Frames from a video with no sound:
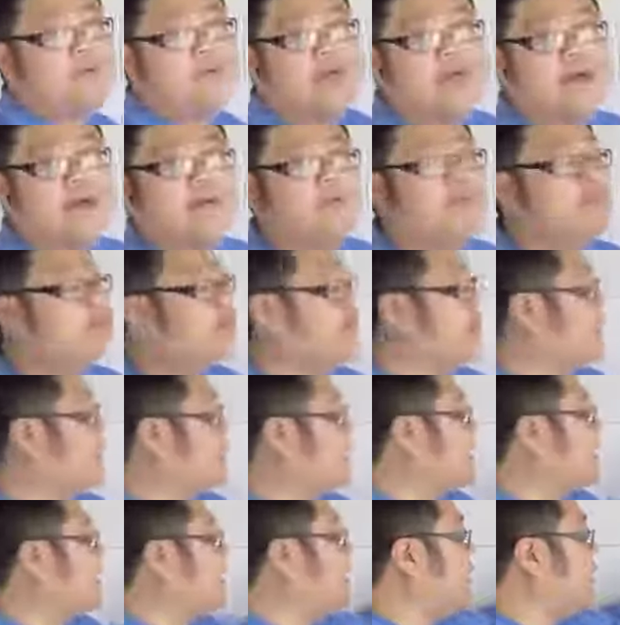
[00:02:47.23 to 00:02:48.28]
that
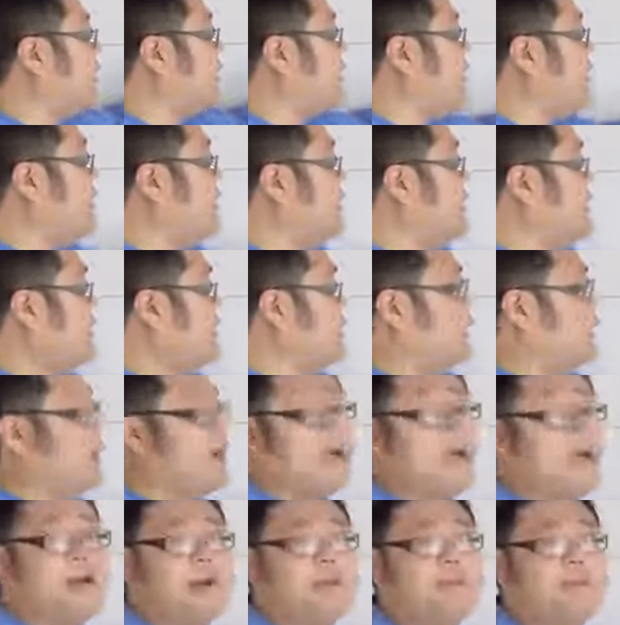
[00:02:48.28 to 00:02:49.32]
really quickly,
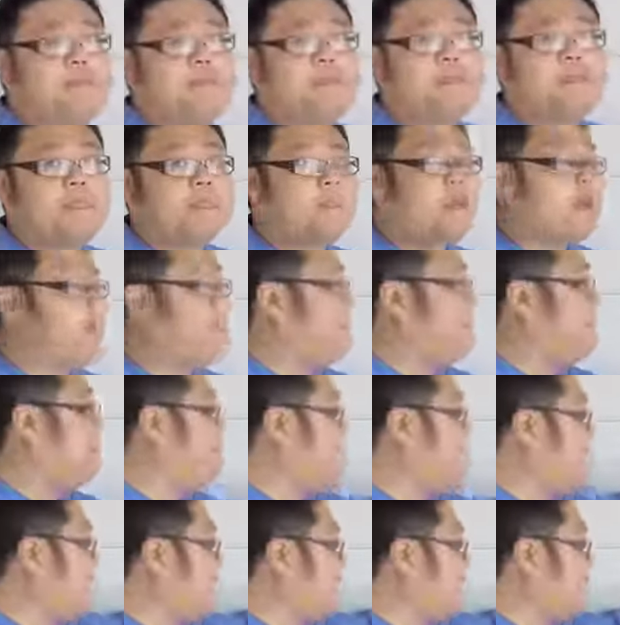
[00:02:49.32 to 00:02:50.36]

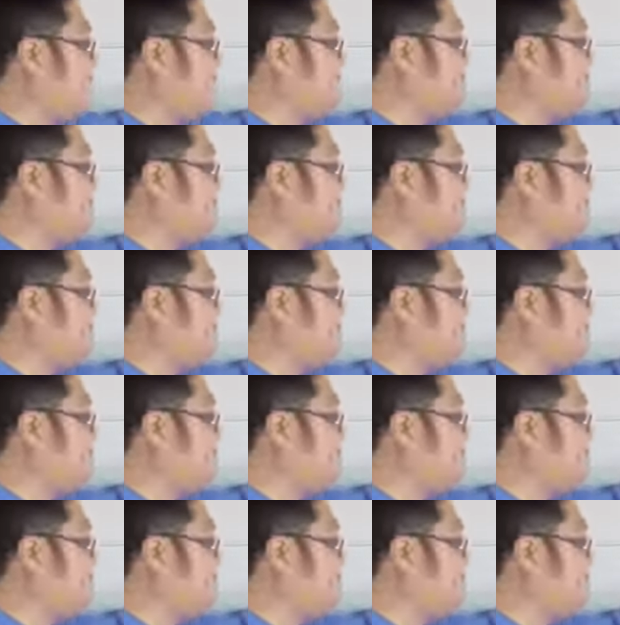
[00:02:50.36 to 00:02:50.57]
but